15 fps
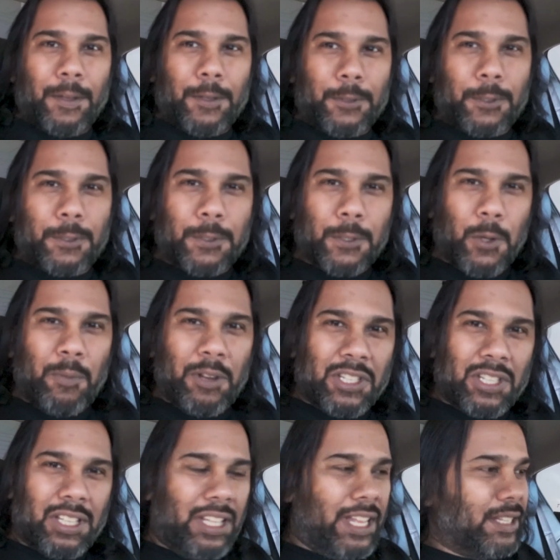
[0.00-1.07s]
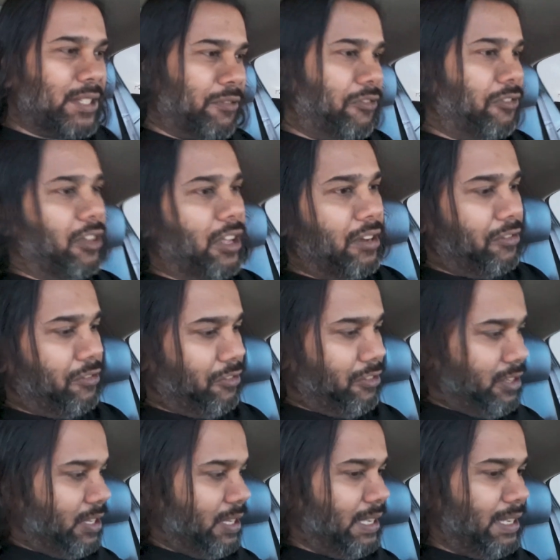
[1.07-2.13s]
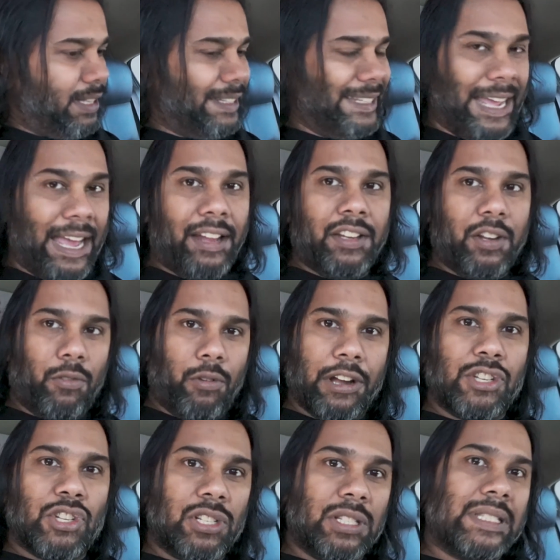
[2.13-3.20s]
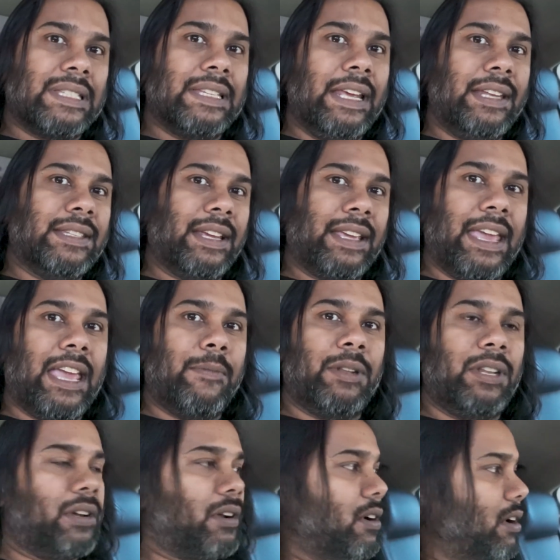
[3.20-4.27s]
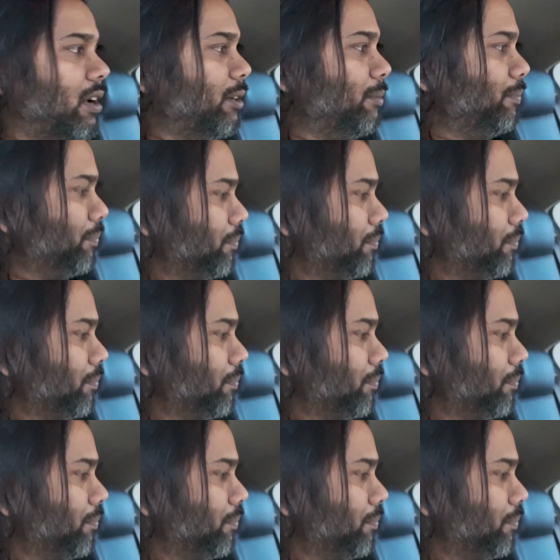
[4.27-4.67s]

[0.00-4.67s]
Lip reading: so much less fluff than the original seats that came in the car.